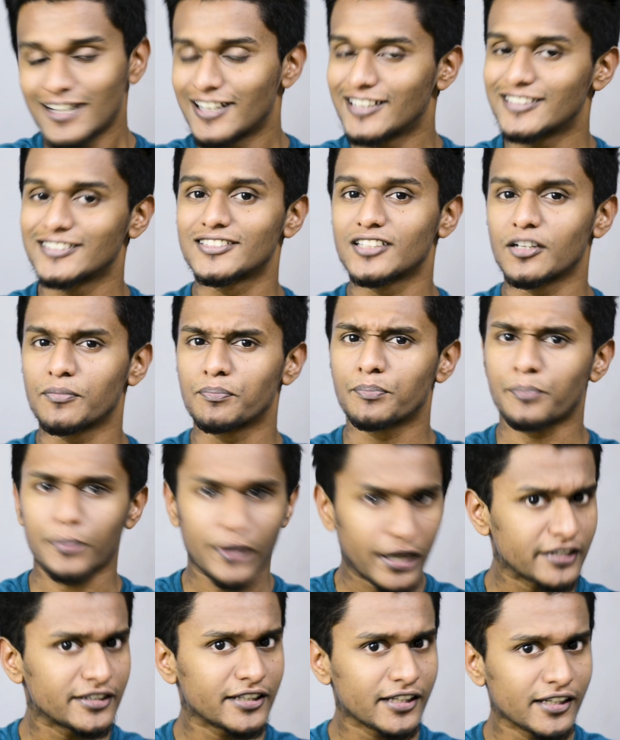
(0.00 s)
and
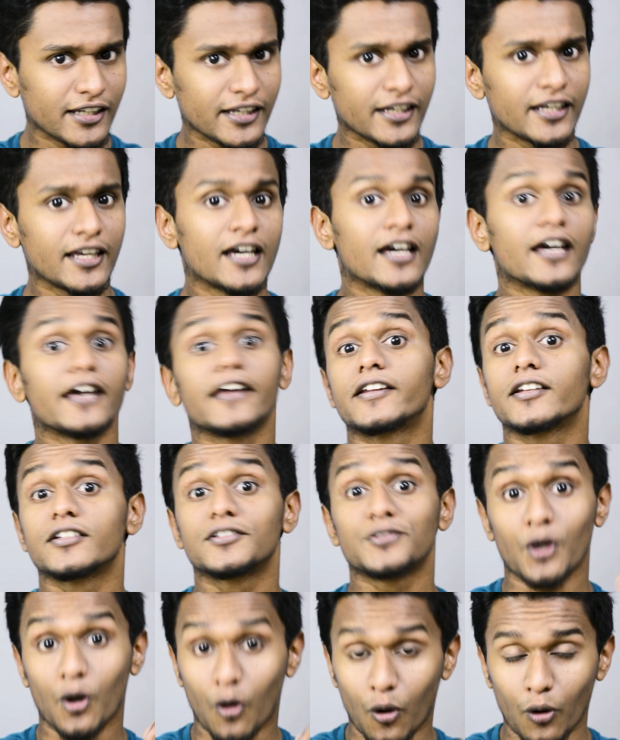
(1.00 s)
surprisingly it
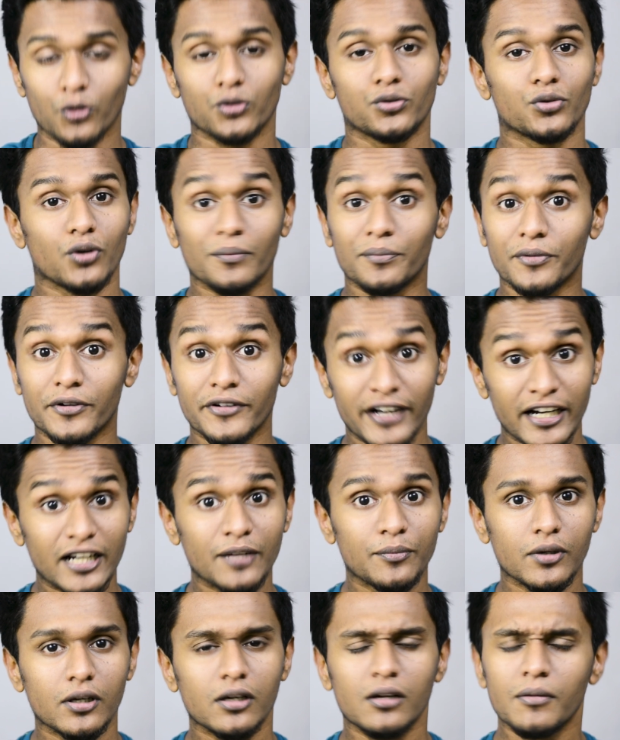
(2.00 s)
is also
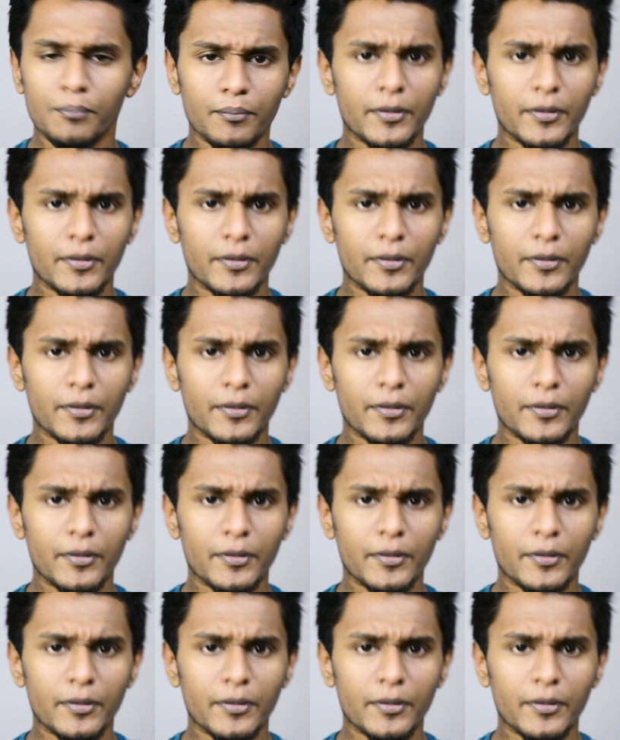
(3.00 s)
upgradable,